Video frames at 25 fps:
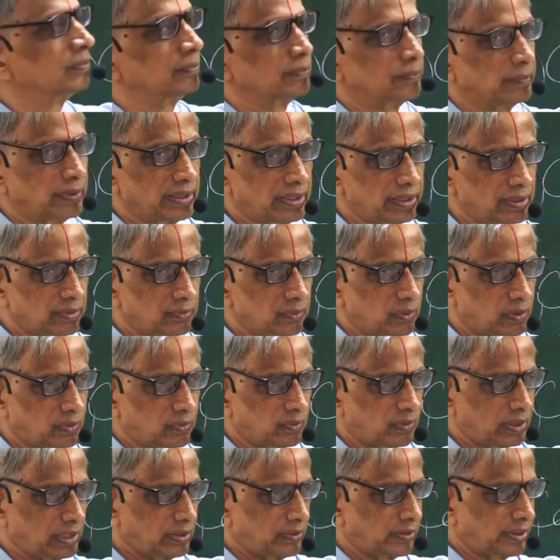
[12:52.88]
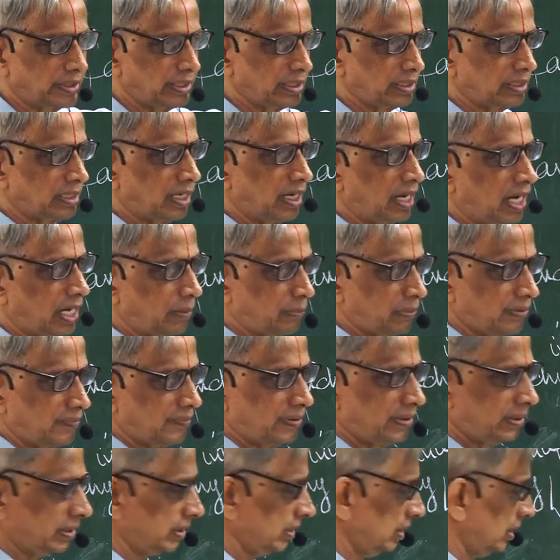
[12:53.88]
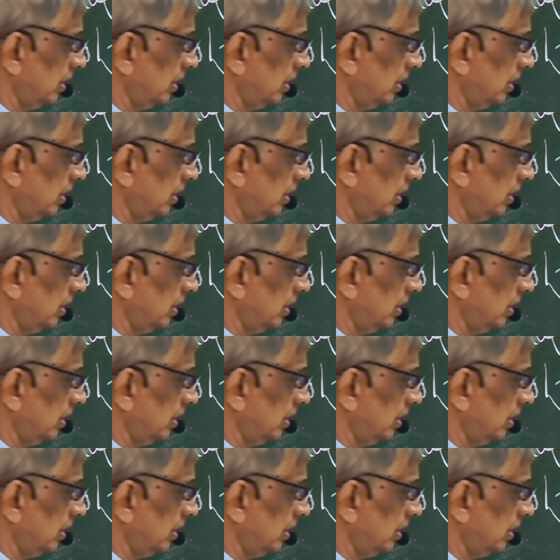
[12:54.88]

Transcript: Why? What do you get? R power?